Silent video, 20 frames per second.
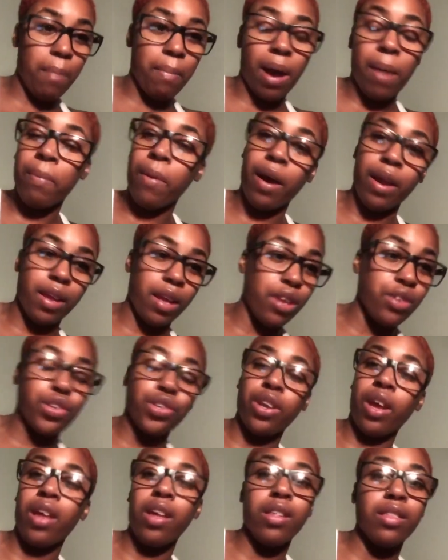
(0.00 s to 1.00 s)
My body is
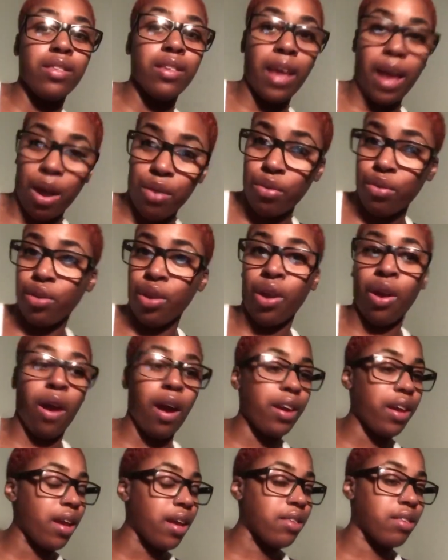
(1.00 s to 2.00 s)
shutting down on you, girl.
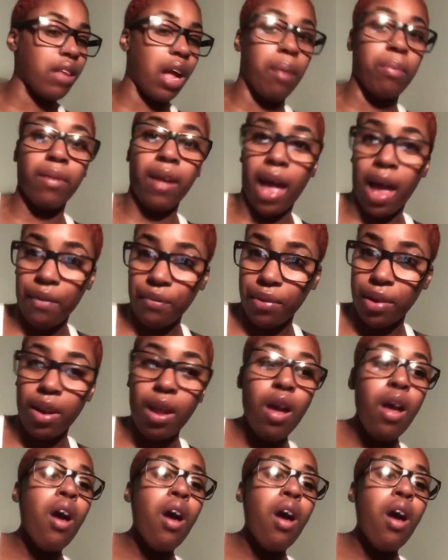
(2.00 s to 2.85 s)
I can't stop laughing.